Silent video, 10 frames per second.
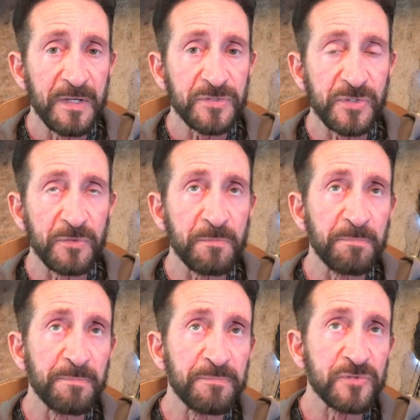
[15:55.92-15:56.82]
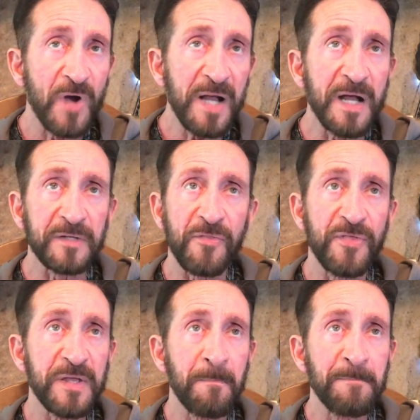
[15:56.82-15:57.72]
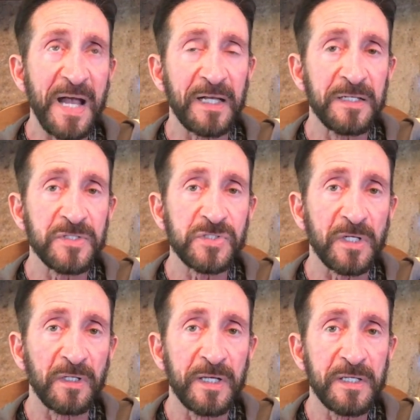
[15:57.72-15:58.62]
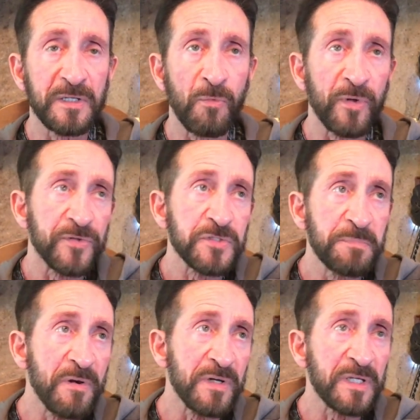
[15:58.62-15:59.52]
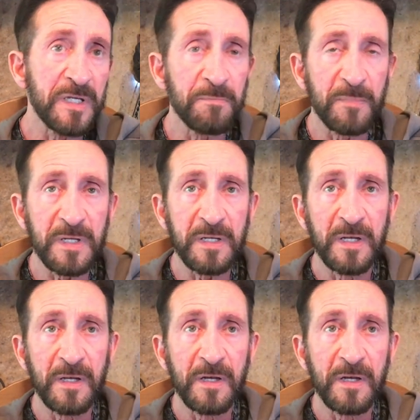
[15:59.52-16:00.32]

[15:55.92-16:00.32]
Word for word: So try not to think mechanistically, you know, will the Spirit keep me